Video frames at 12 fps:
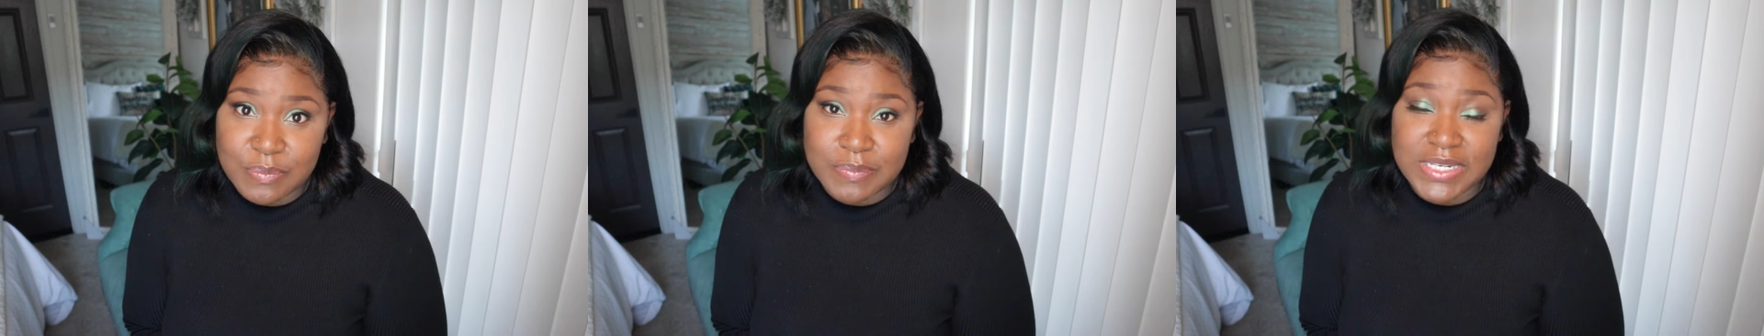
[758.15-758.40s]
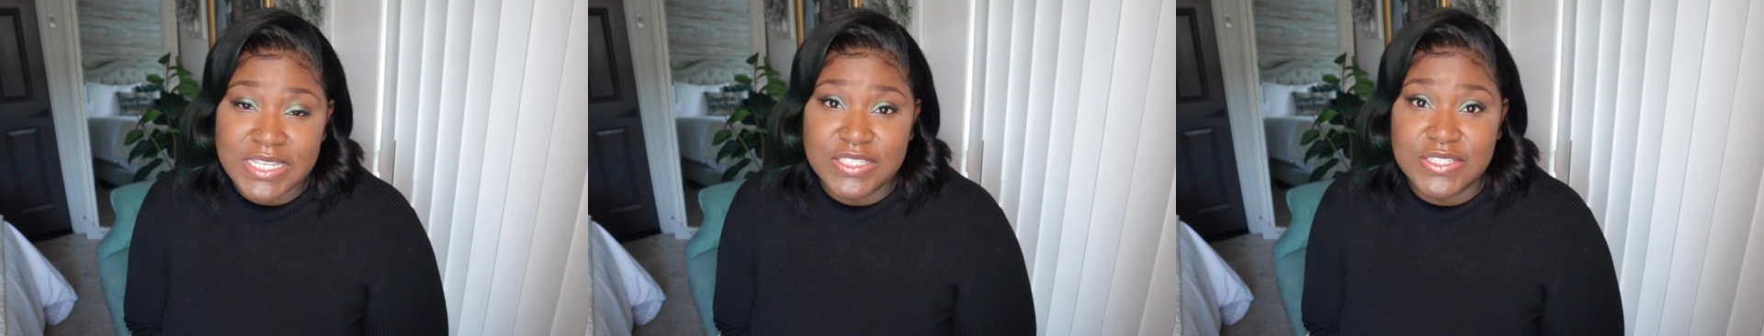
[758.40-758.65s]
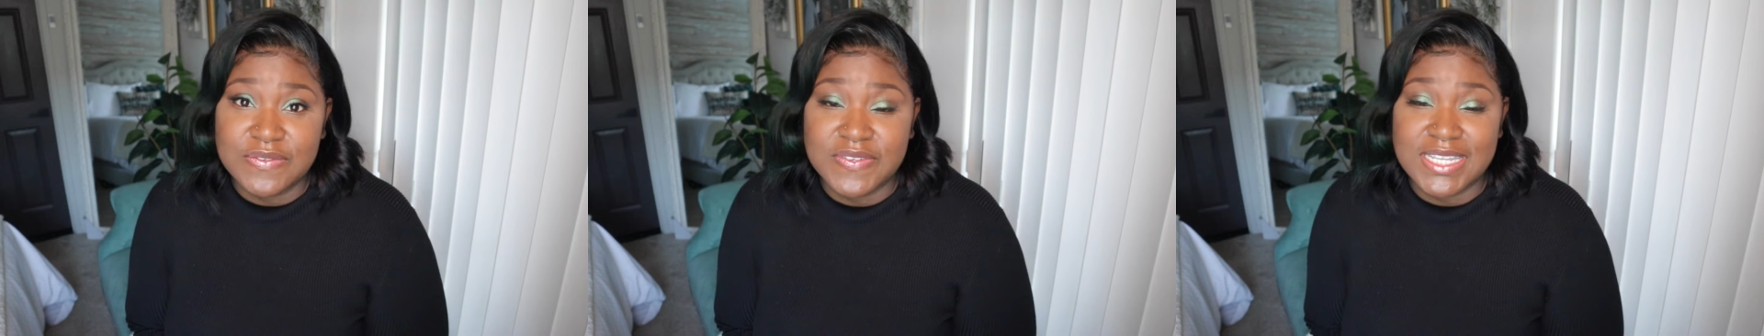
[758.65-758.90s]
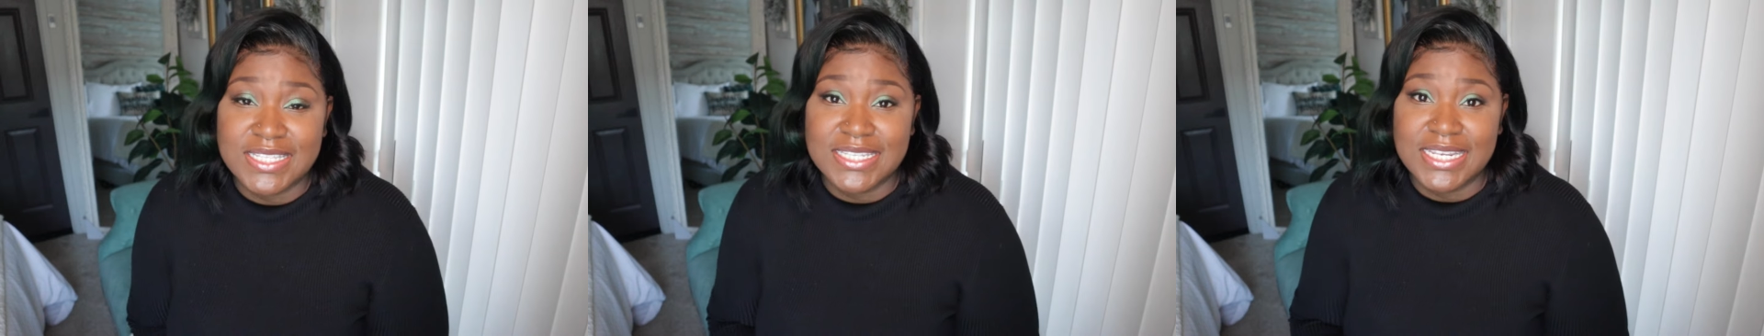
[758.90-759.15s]
Please don't
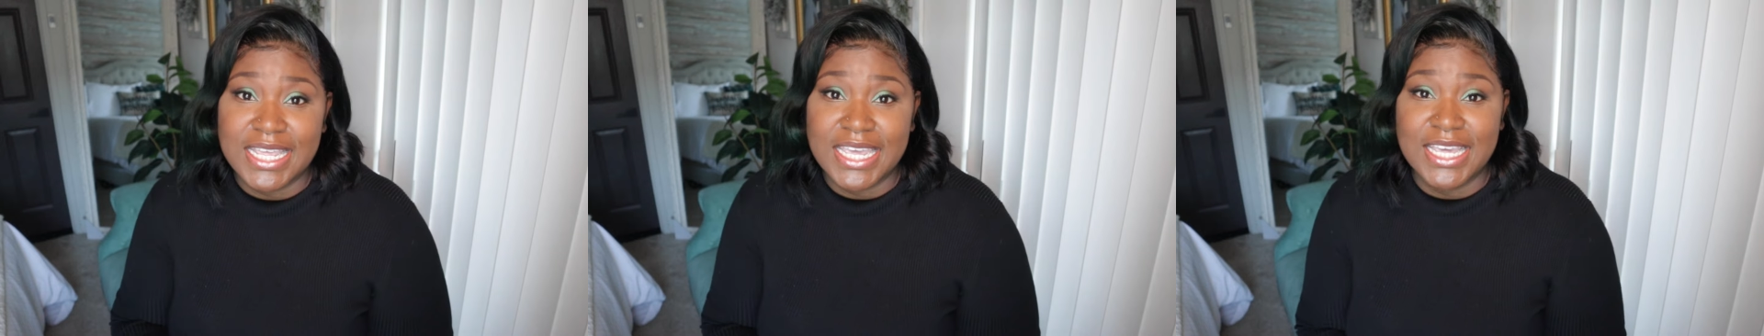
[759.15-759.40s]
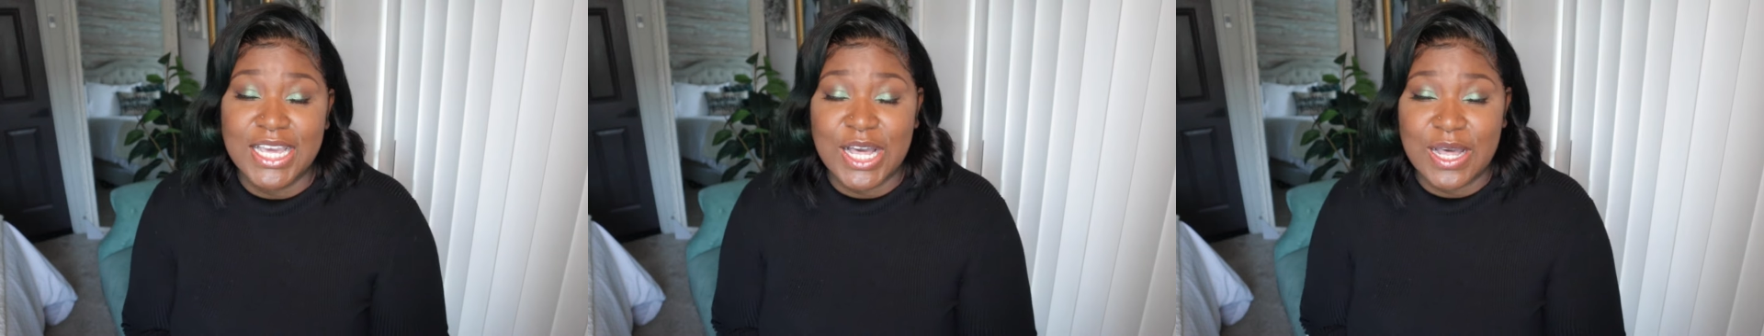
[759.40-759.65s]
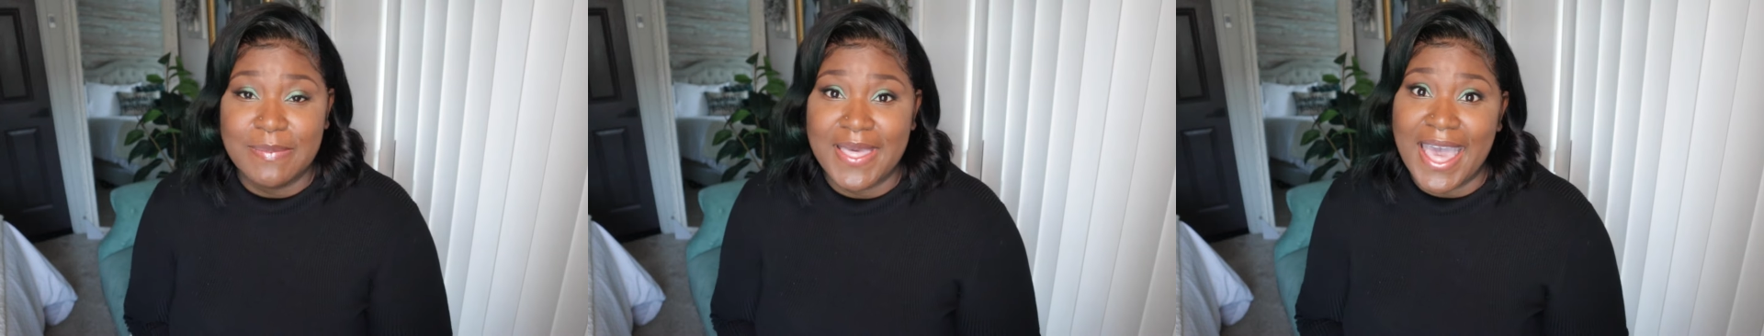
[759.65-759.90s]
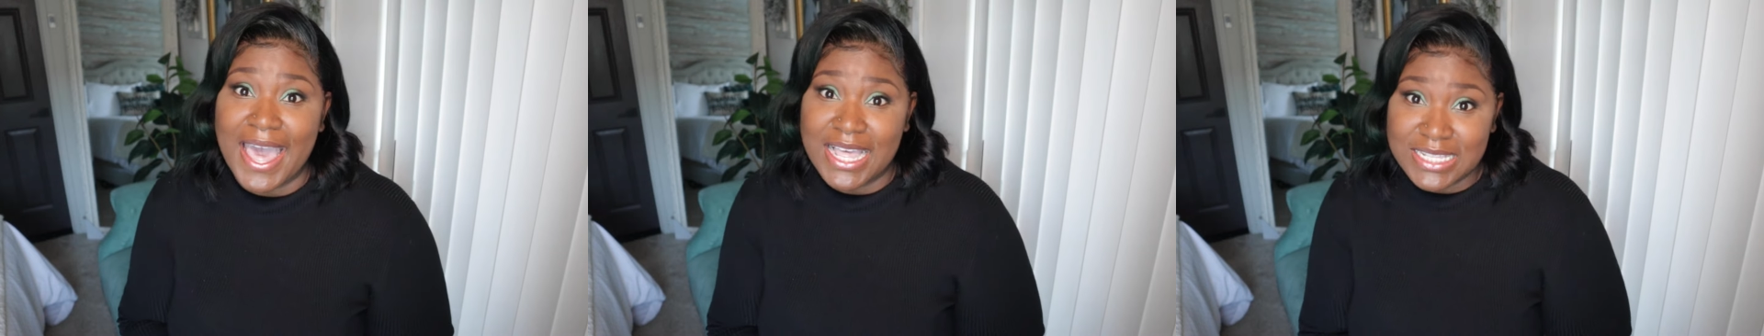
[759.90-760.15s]
forget to like, comment,
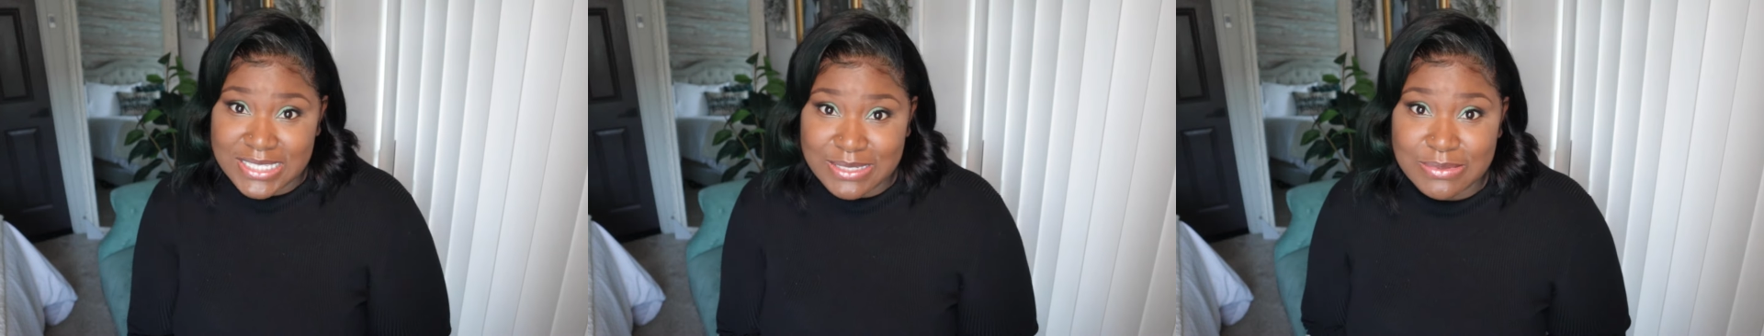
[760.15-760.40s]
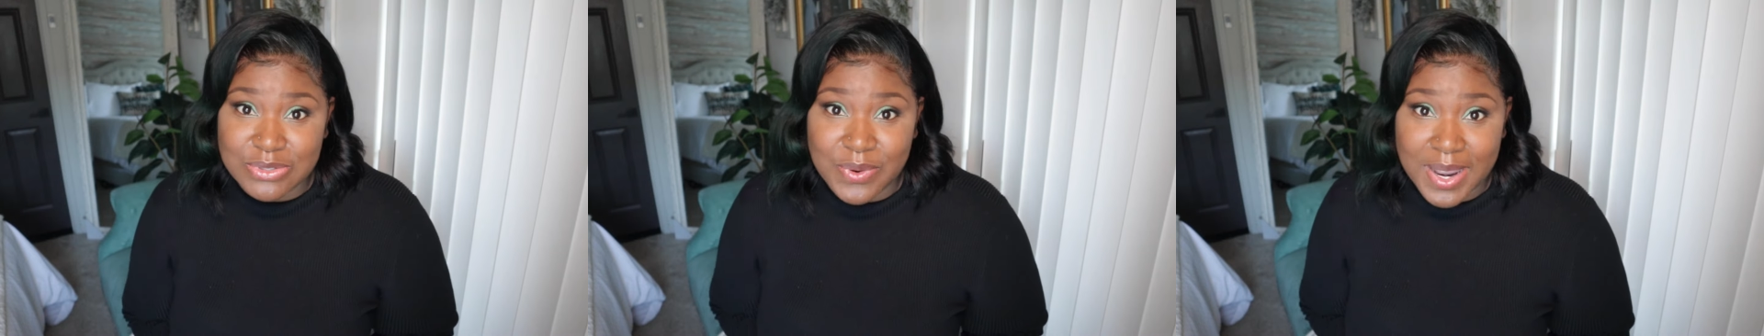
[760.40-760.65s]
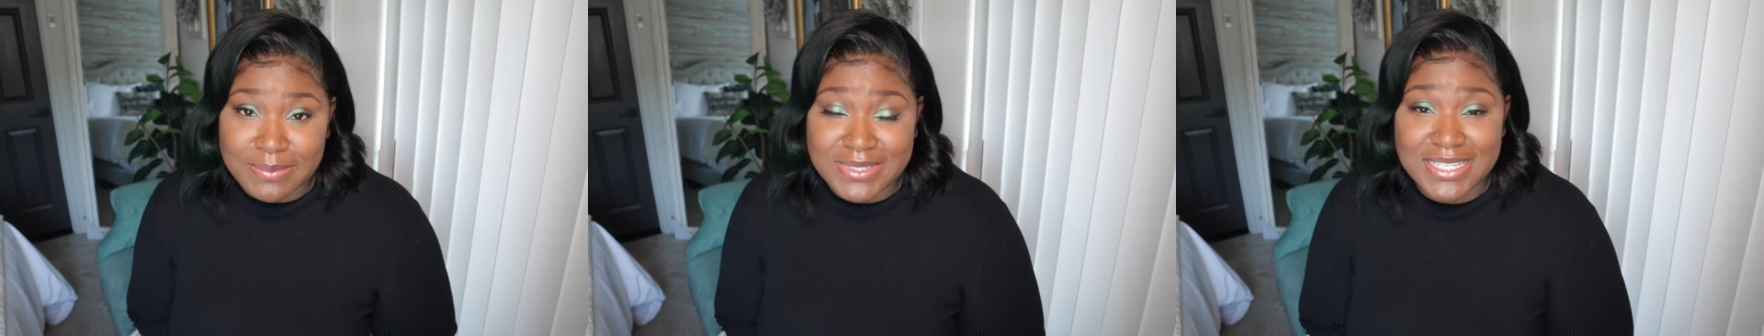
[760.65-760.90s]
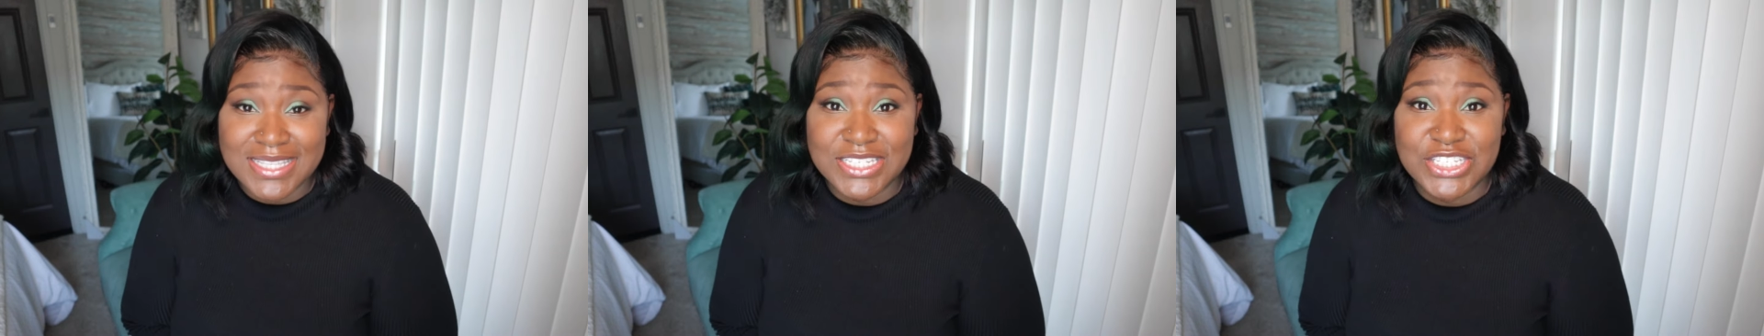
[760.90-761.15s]
and subscribe
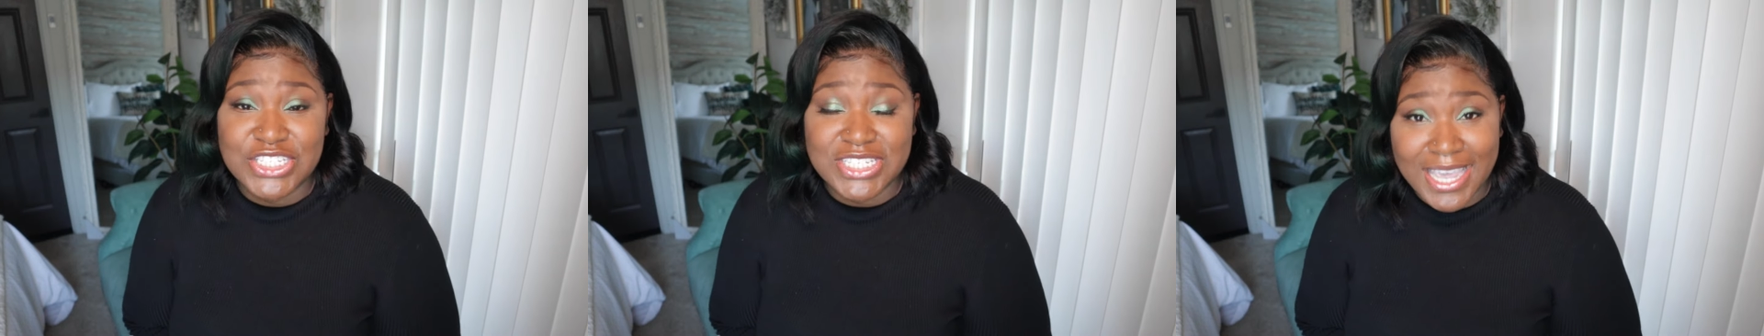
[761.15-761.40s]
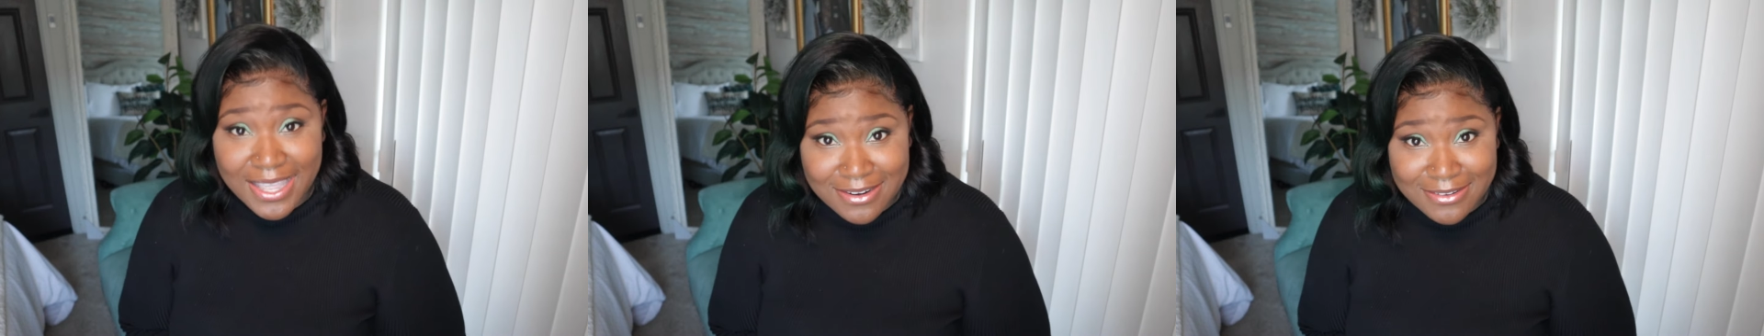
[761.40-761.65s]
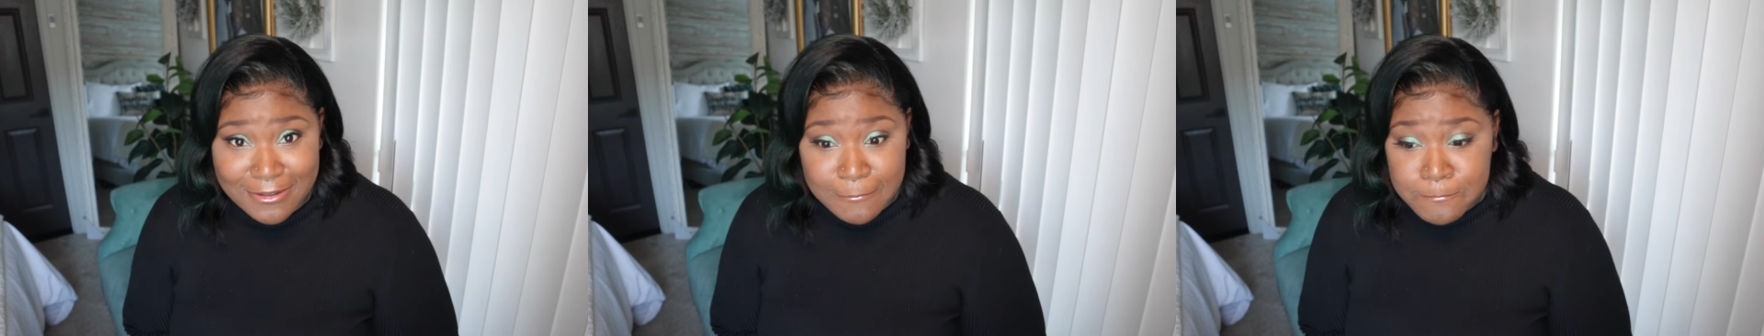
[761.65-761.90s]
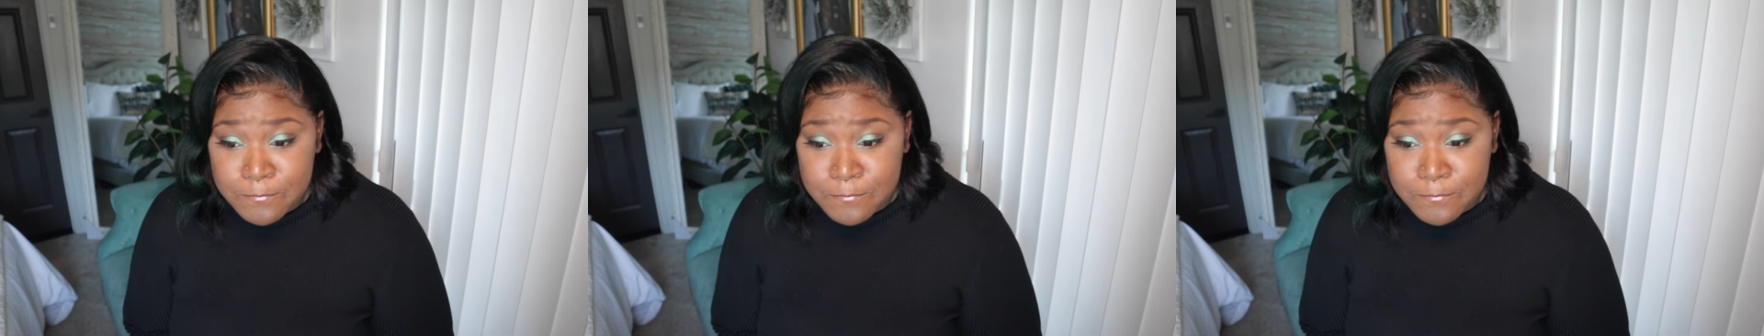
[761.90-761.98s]
to the channel.